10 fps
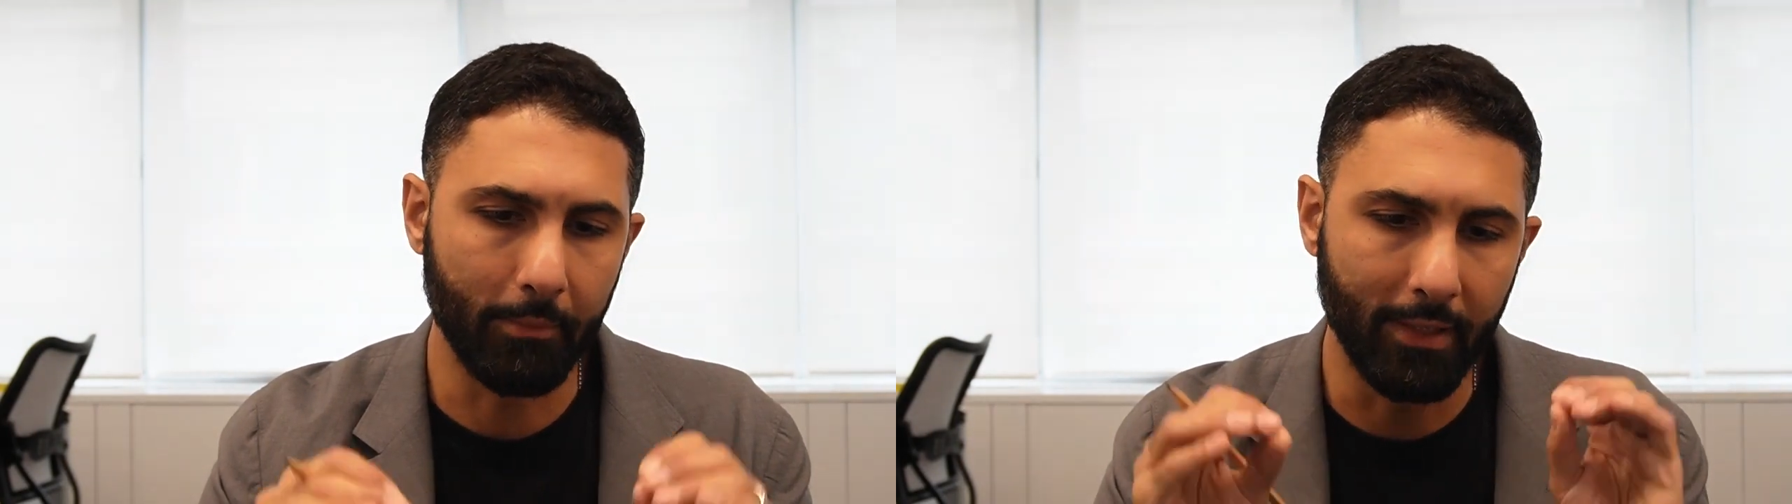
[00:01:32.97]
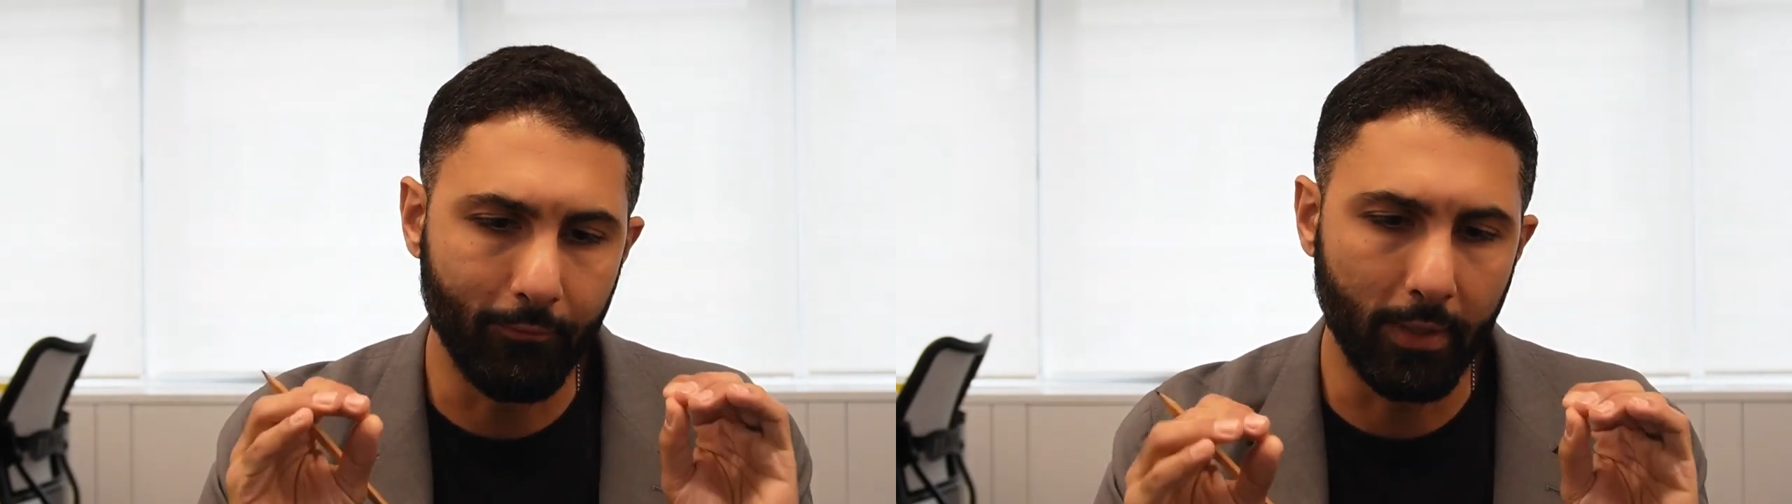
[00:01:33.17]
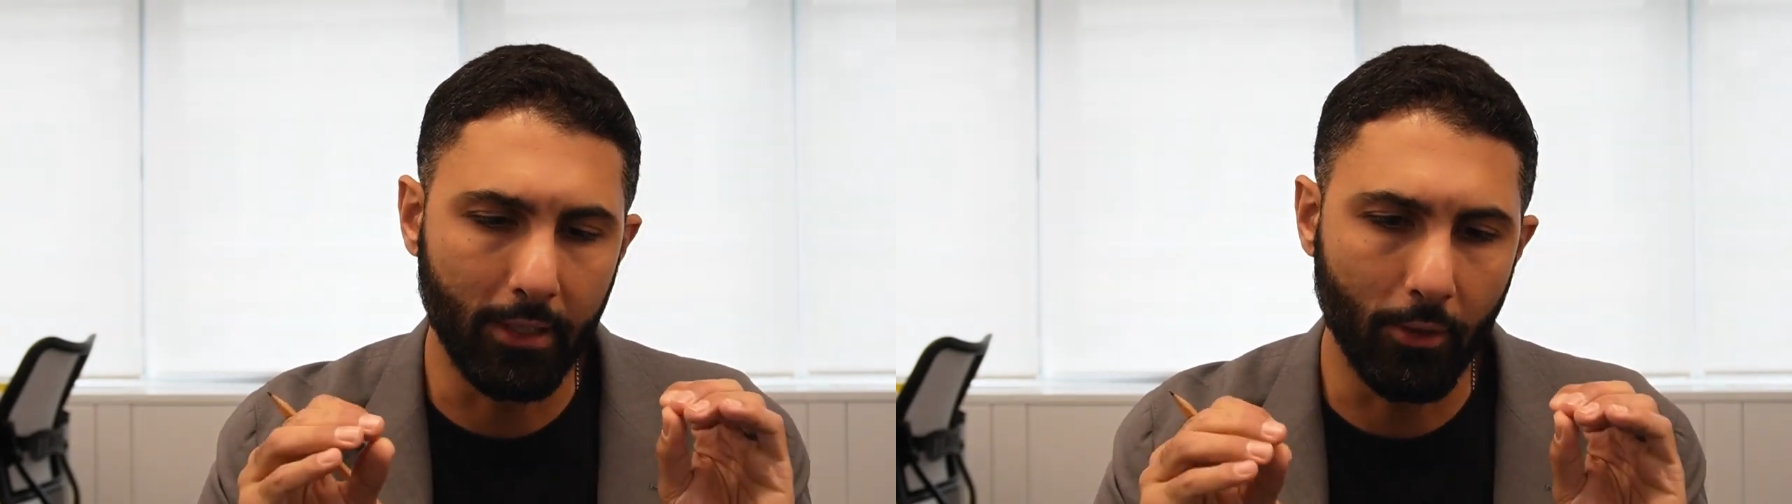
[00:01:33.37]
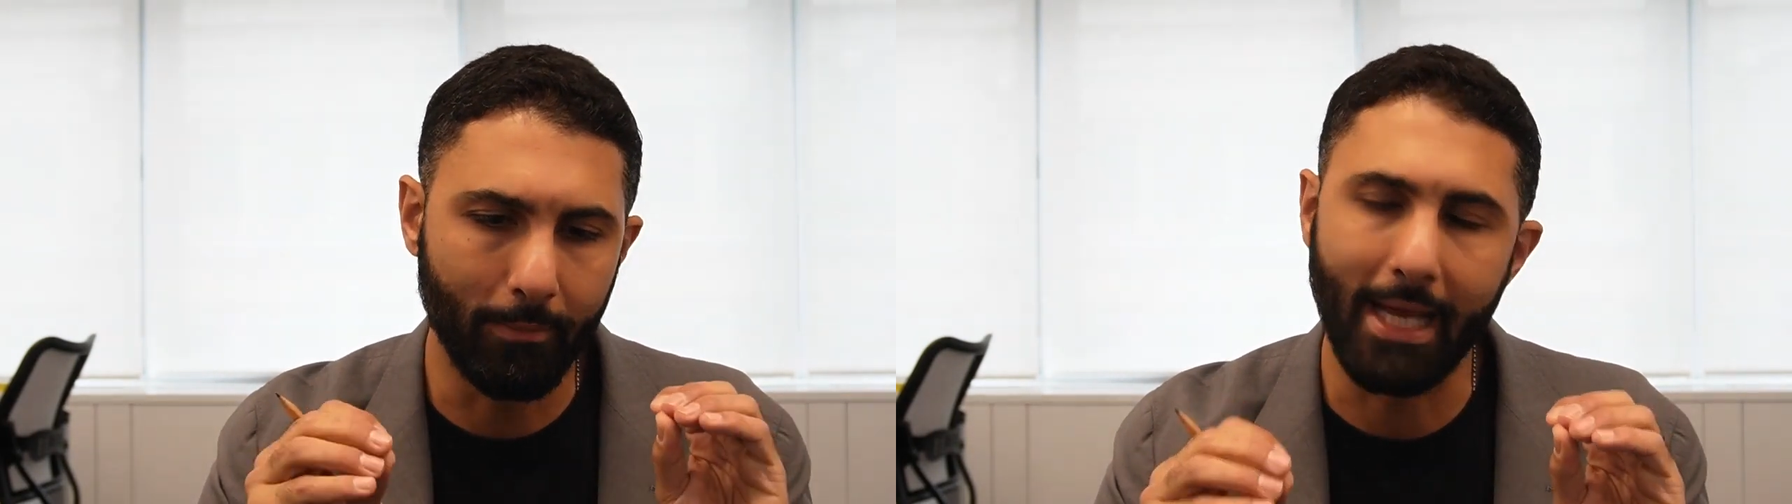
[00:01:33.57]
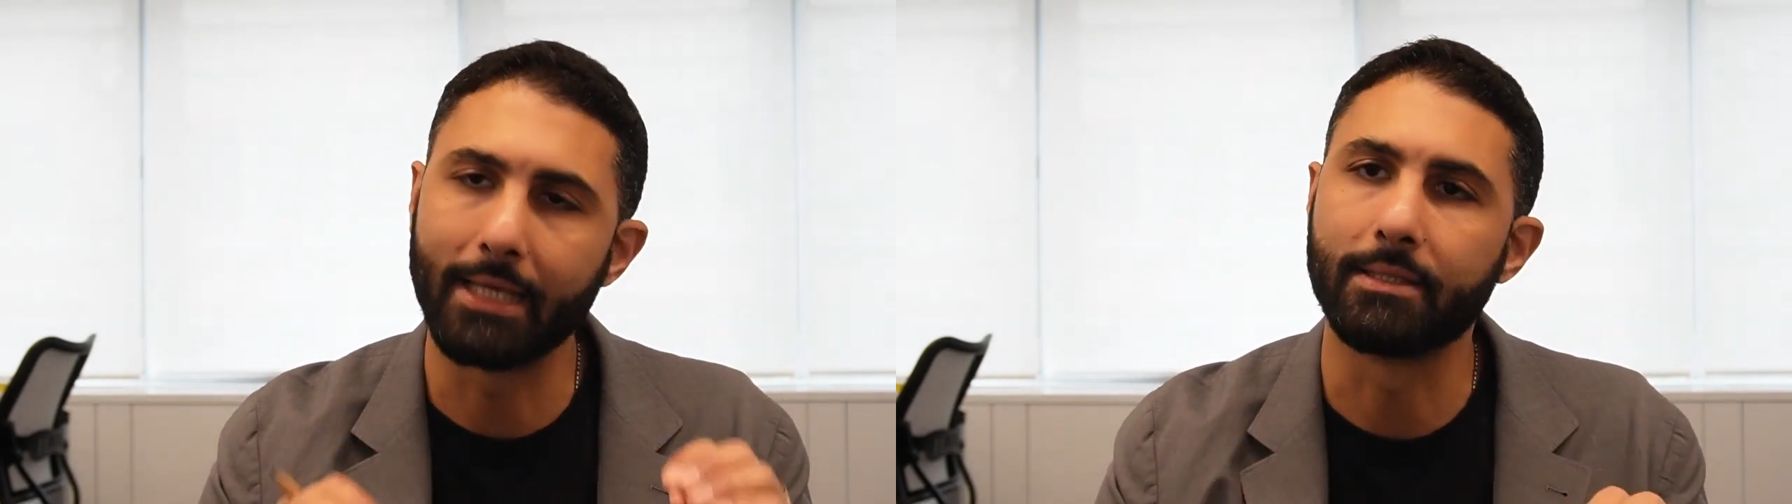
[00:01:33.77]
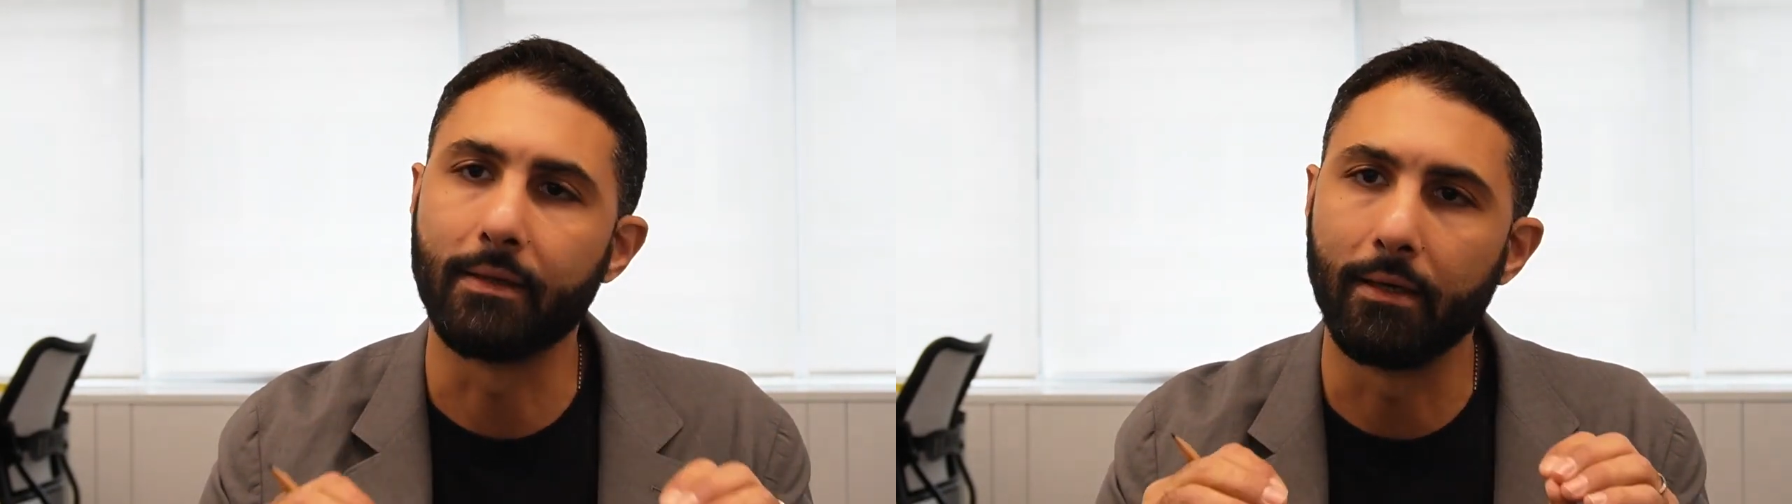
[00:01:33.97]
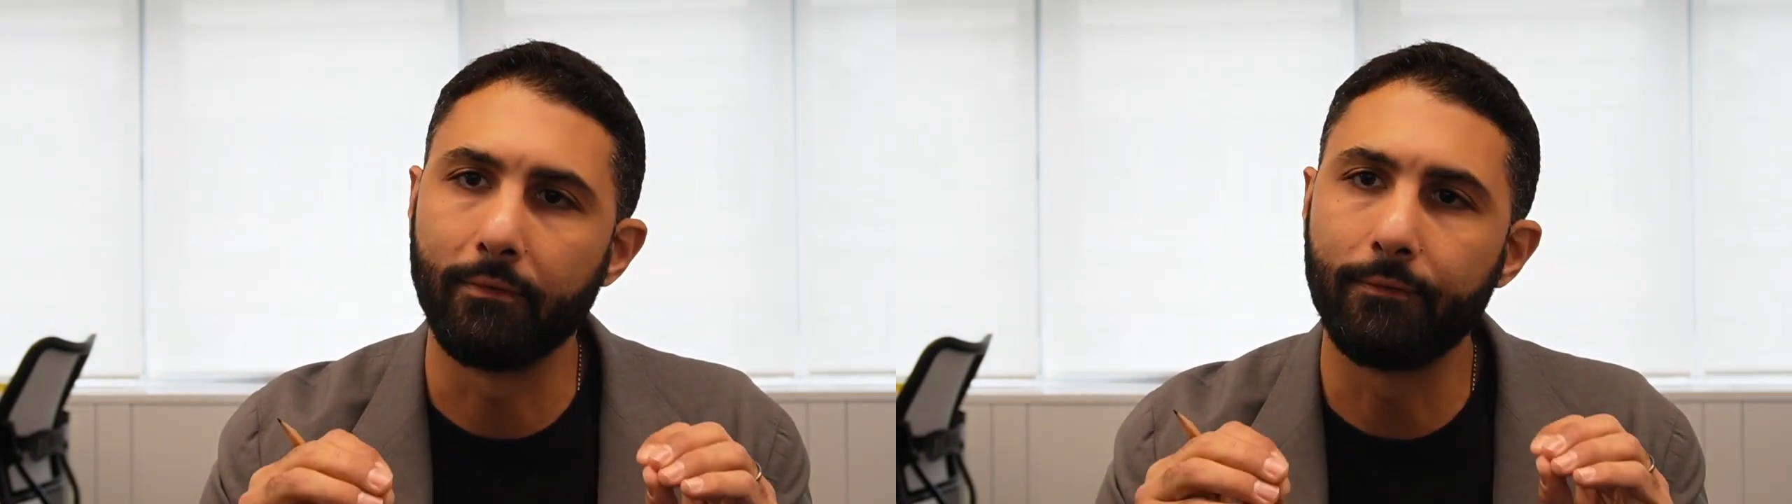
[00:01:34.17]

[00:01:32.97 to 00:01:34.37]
if we go back to the